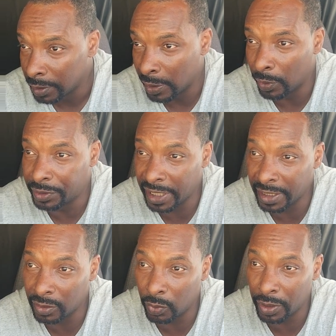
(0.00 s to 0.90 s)
they want to take
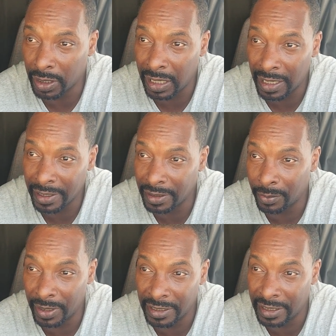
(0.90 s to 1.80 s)
it to 1 o'clock. They
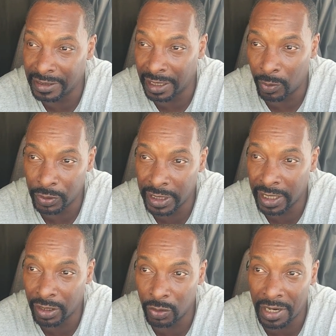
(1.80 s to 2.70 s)
said they won't take
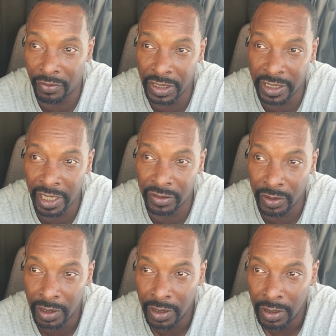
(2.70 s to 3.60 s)
it. You got to
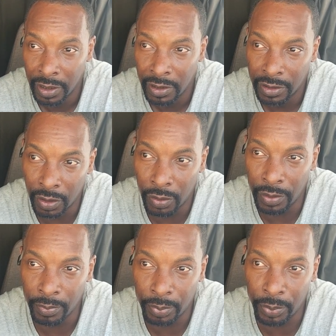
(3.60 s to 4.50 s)
reschedule.
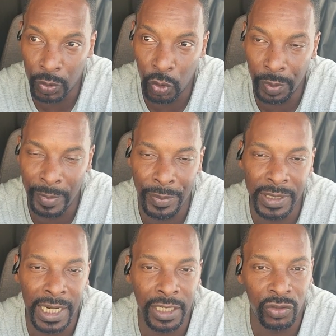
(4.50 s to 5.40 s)
So boom, he made me
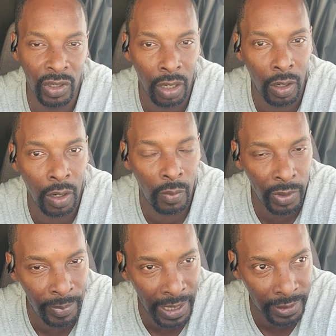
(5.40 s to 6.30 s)
take the trailer all the
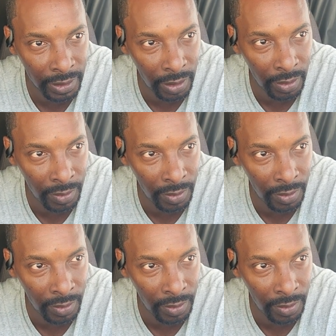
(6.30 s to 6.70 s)
way back to